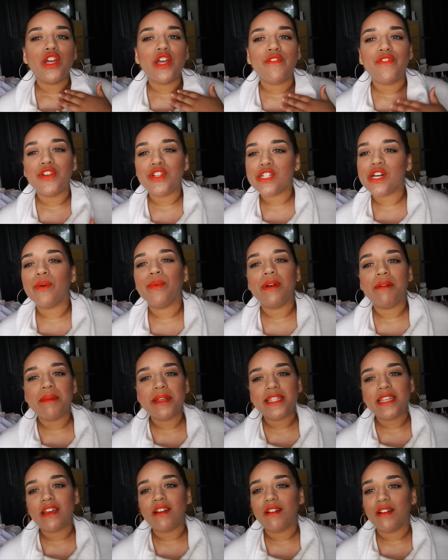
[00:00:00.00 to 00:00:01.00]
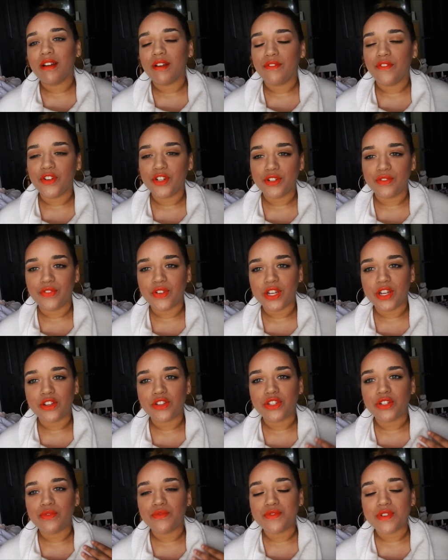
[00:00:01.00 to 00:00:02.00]
If you don't want to miss out on any future
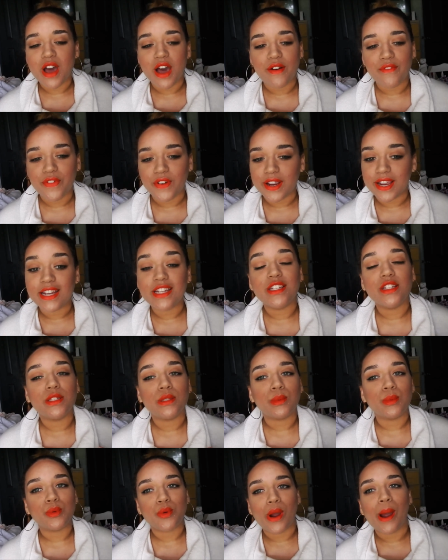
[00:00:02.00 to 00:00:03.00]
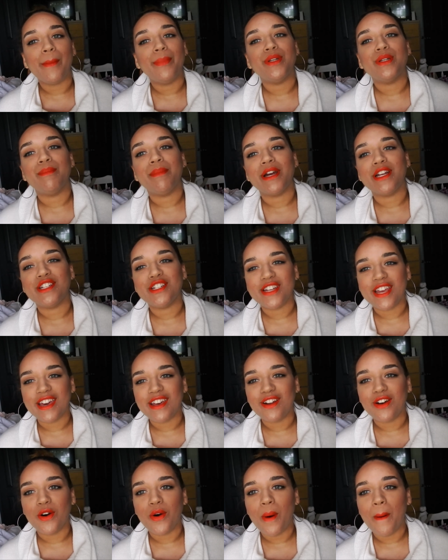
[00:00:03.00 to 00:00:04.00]
videos, do not forget to subscribe to my
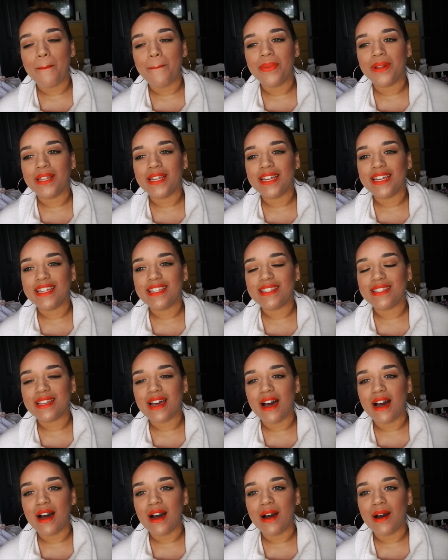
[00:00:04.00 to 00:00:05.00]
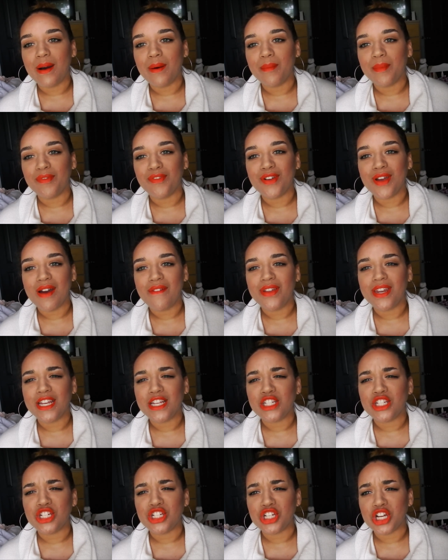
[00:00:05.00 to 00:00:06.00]
channel. Please, um, if you have
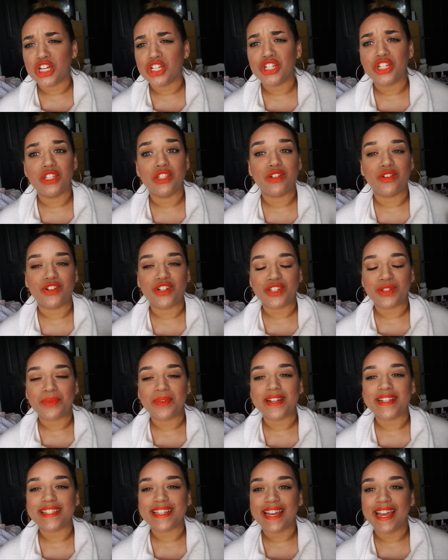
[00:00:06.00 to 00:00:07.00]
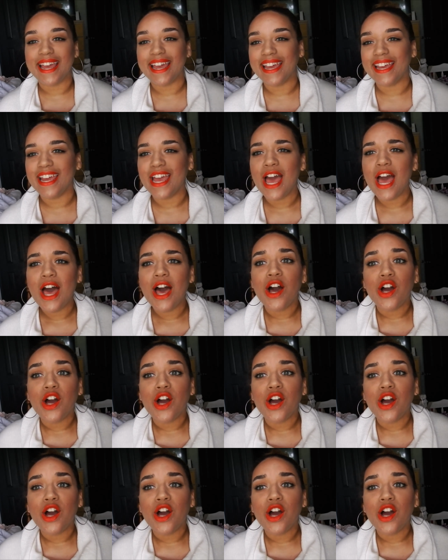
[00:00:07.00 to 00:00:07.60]
any suggestions or just want to say hey,